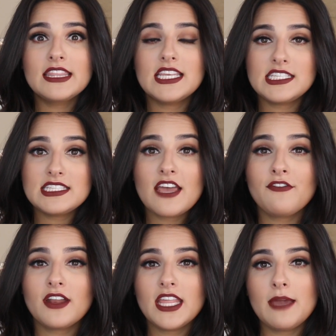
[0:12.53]
This is
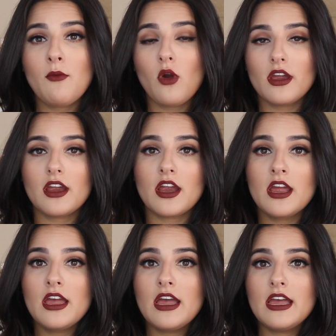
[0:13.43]
definitely a more
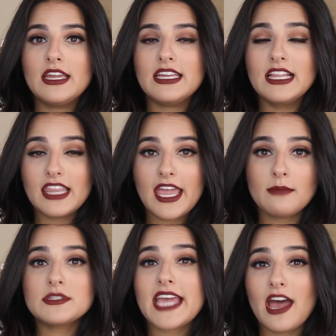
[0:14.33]

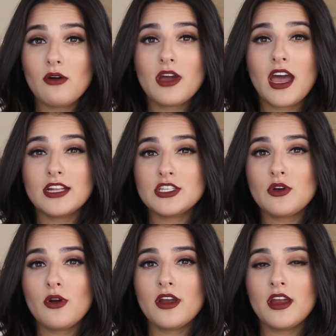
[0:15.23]
glammed out
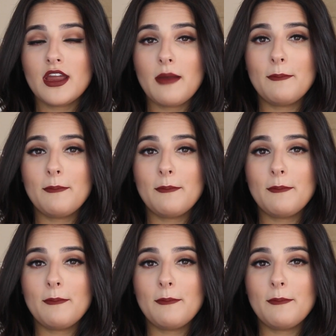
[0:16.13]
contour,